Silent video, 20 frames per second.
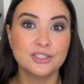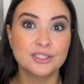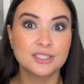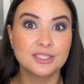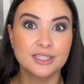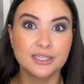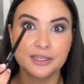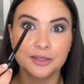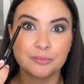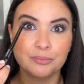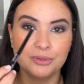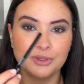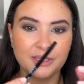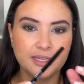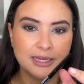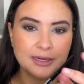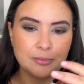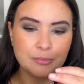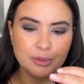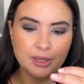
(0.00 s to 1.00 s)
just like a
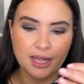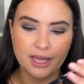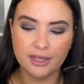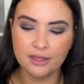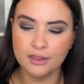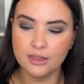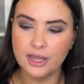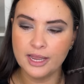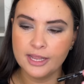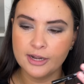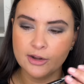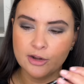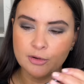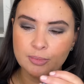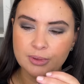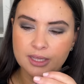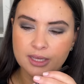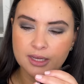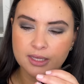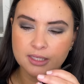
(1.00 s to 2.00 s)
plain black liner
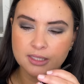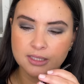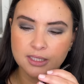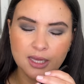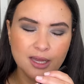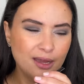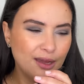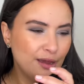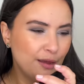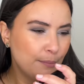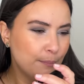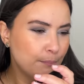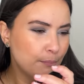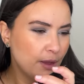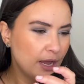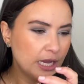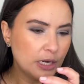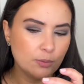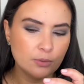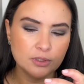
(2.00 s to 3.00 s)
because
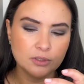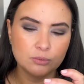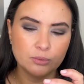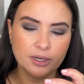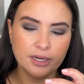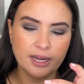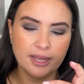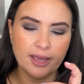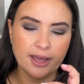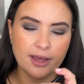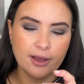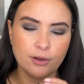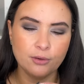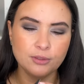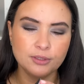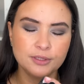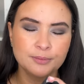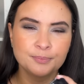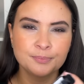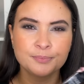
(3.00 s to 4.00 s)
mine was running
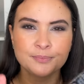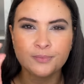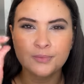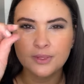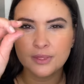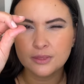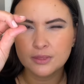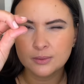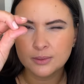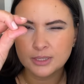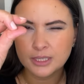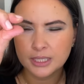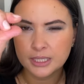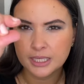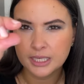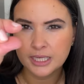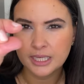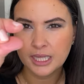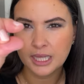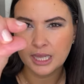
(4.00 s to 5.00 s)
out. There was
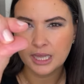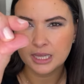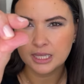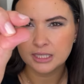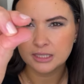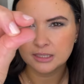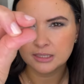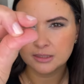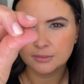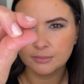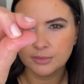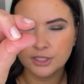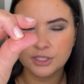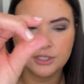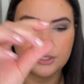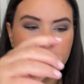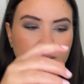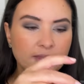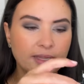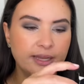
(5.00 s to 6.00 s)
like this
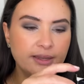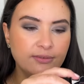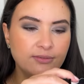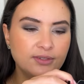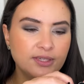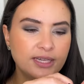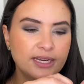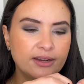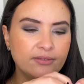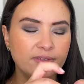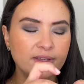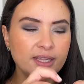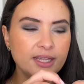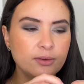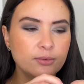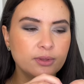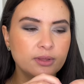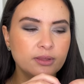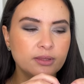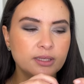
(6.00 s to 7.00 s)
much left. And I feel
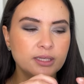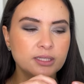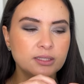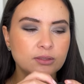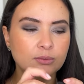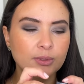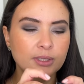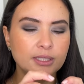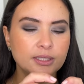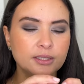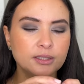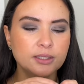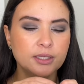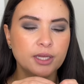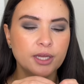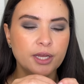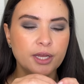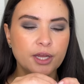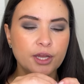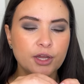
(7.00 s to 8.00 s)
like with these ones,
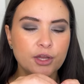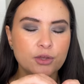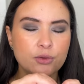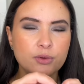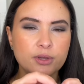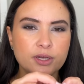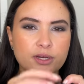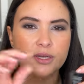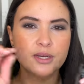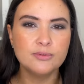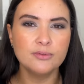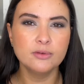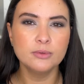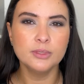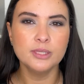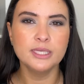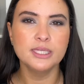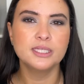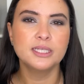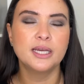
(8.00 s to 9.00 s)
you can never
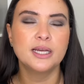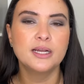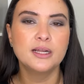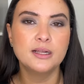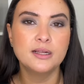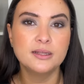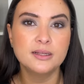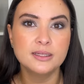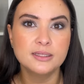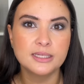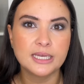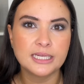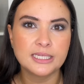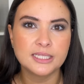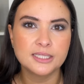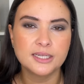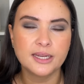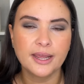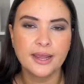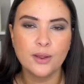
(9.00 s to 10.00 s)
really tell day
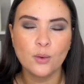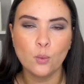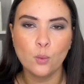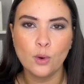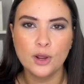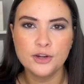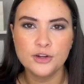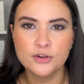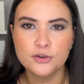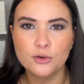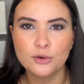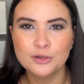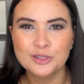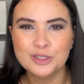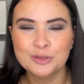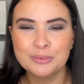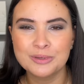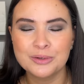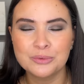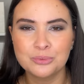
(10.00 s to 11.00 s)
to day when you're going
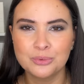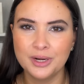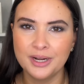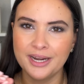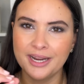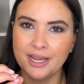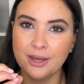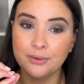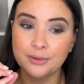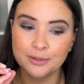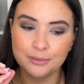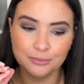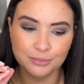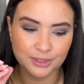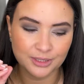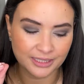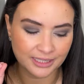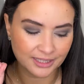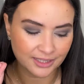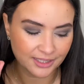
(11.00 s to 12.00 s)
to be running out
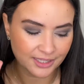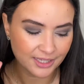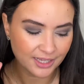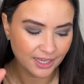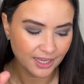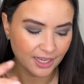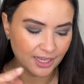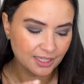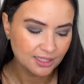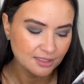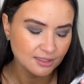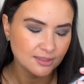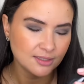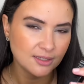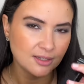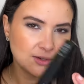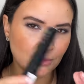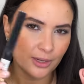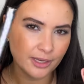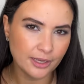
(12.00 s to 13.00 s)
completely.
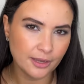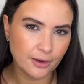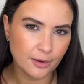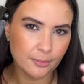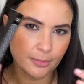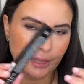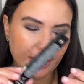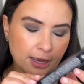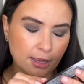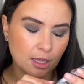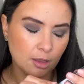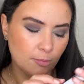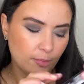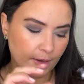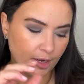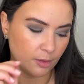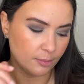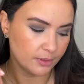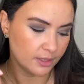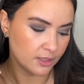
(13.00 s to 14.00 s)
So I got a backup
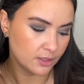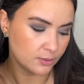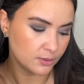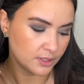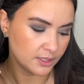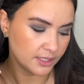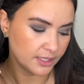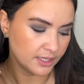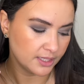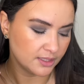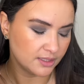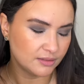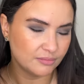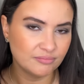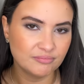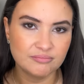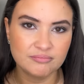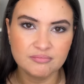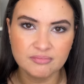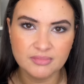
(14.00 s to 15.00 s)
and I'll be using it
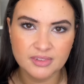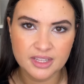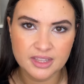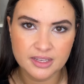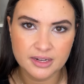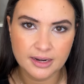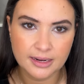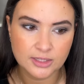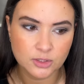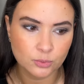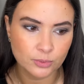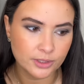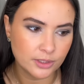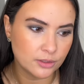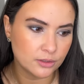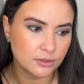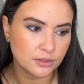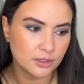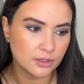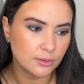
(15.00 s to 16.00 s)
in the next week
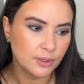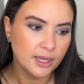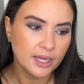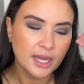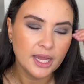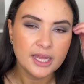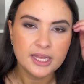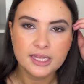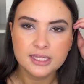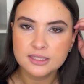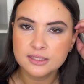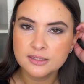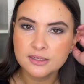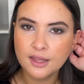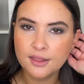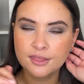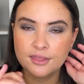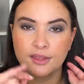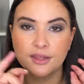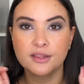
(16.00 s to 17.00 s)
or so. It's
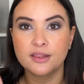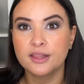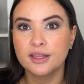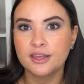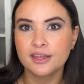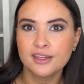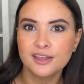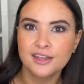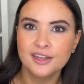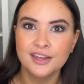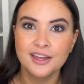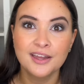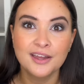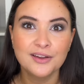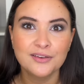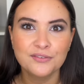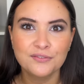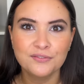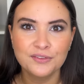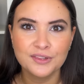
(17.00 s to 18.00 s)
nothing like
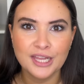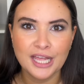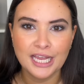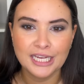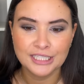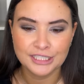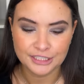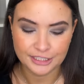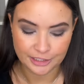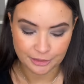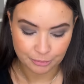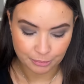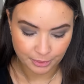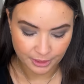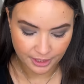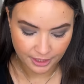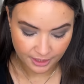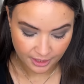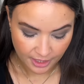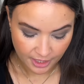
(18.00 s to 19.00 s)
flashy,
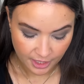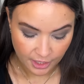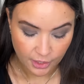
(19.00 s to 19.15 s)
but